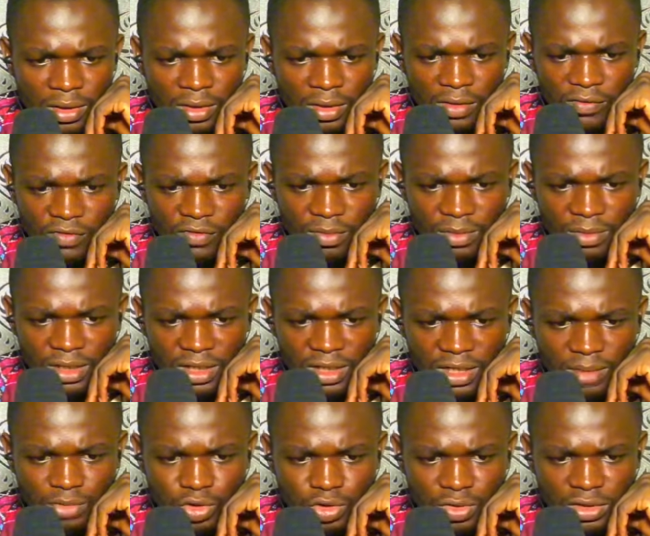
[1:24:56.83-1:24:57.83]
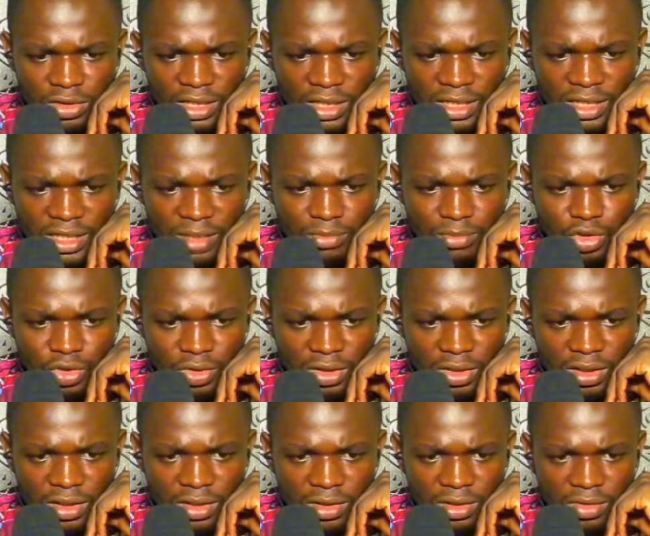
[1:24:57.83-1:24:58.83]
Opponent captures here, I capture
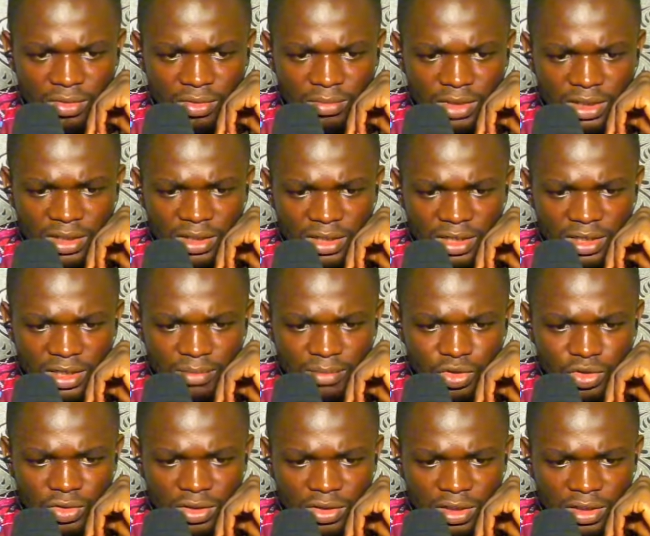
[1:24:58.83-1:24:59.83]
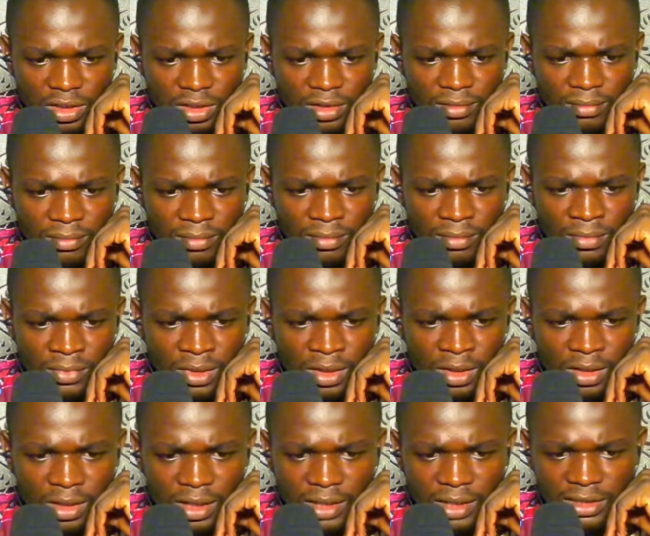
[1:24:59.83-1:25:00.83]
here. Opponent can capture here.
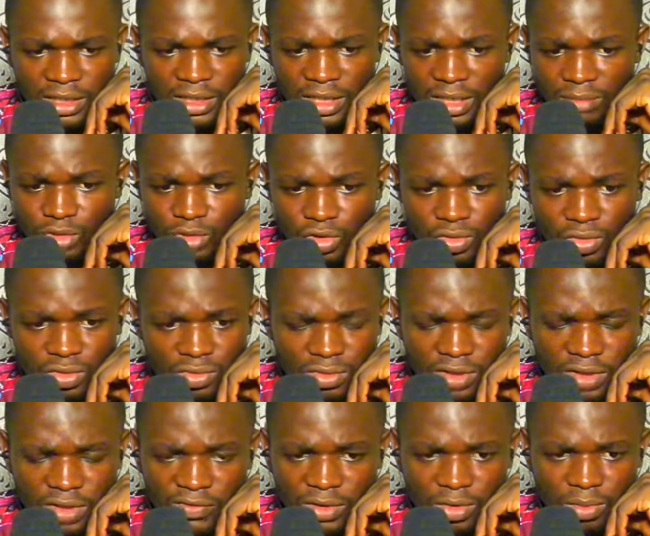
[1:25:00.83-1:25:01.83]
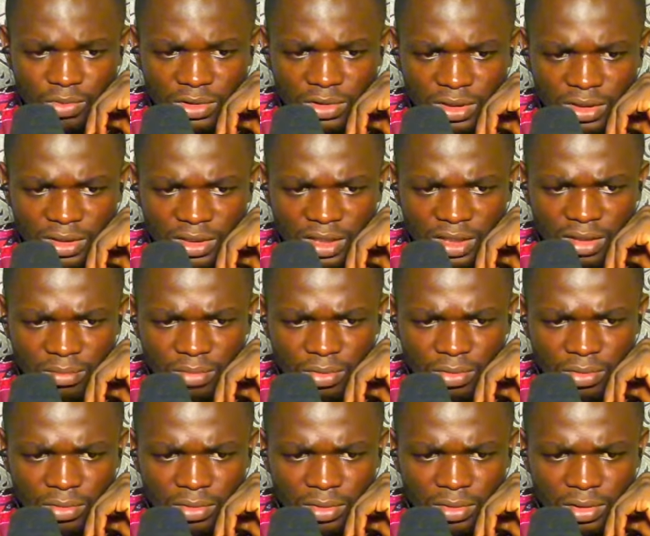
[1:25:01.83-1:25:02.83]
I think I'm just going to develop with a
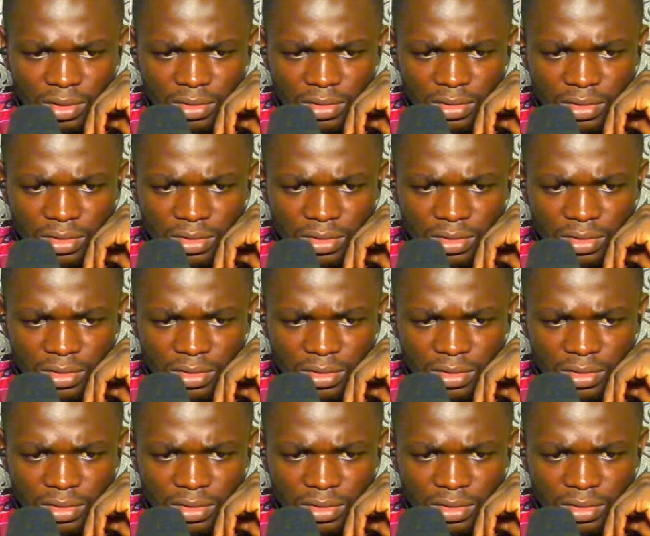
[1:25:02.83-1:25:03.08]
tempo and